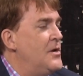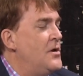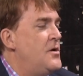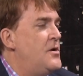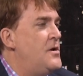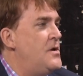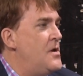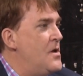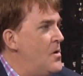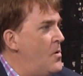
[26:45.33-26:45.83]

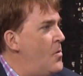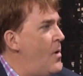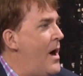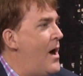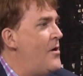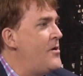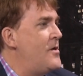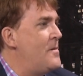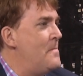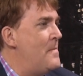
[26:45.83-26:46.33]
Know
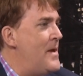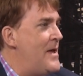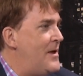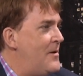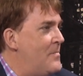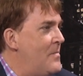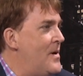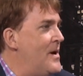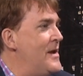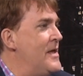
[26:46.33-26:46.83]
how you
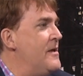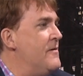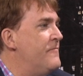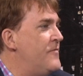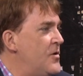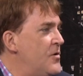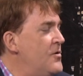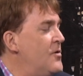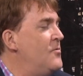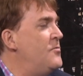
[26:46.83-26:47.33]
make money. If
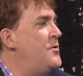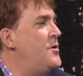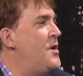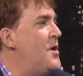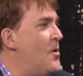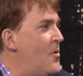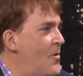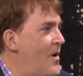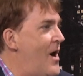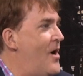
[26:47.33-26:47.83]
you don't
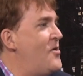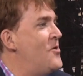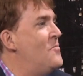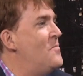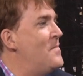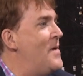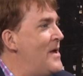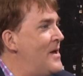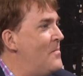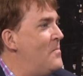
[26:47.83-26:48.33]
know how you
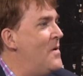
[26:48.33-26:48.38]
make